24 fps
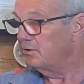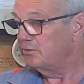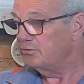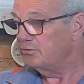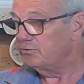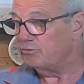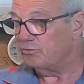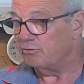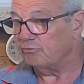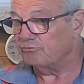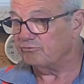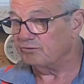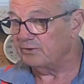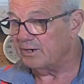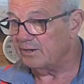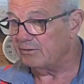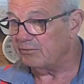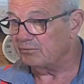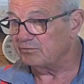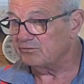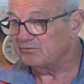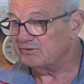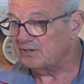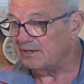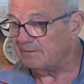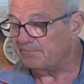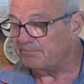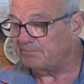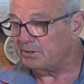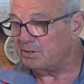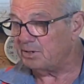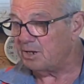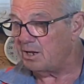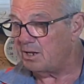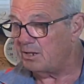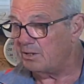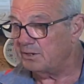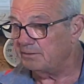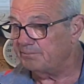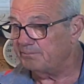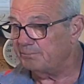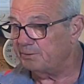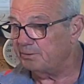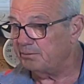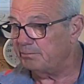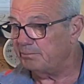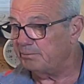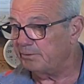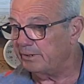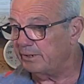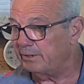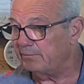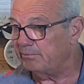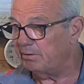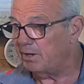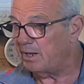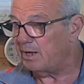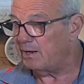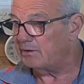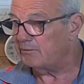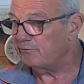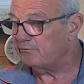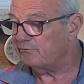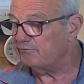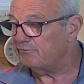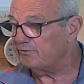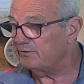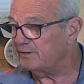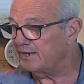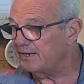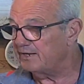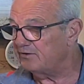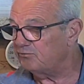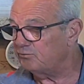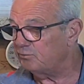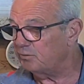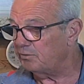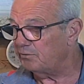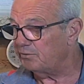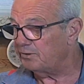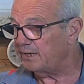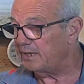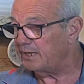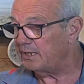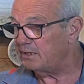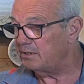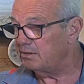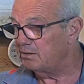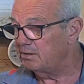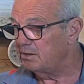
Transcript: there's another step beyond the puberty blockers, and that's where they